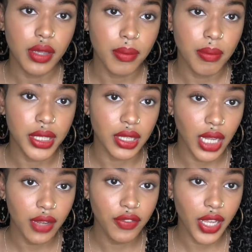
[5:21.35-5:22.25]
Miss
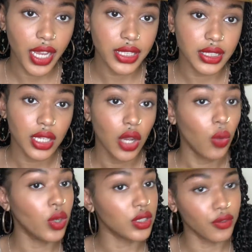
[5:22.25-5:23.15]
Lovelace
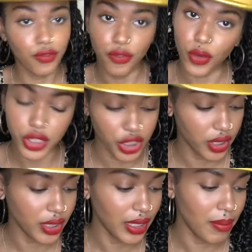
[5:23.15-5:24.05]
was
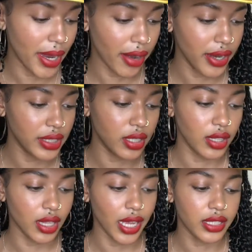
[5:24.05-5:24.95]
unfortunately married to
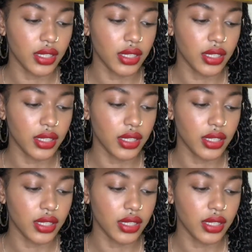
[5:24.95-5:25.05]
the likes